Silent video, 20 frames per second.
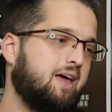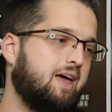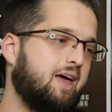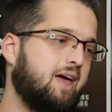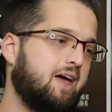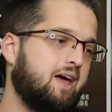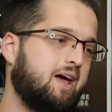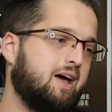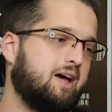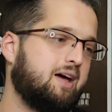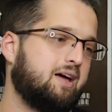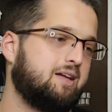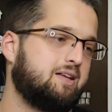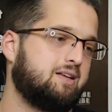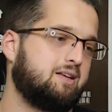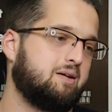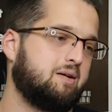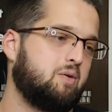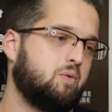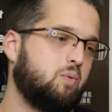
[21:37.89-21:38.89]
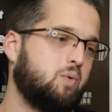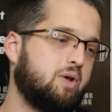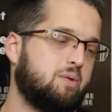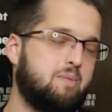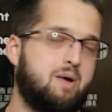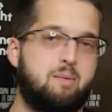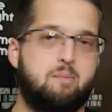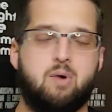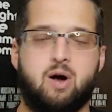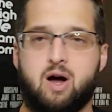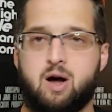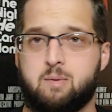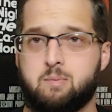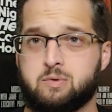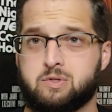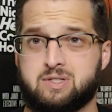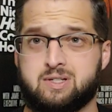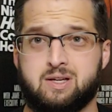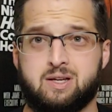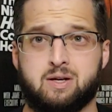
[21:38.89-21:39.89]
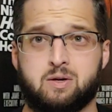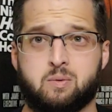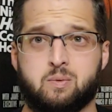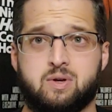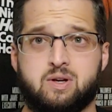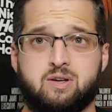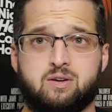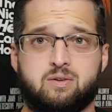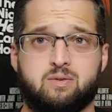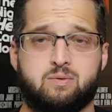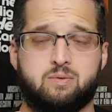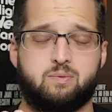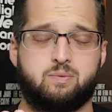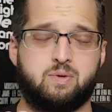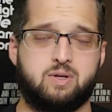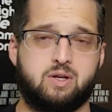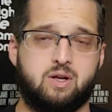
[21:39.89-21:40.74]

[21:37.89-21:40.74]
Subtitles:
And when my mom was getting rid of,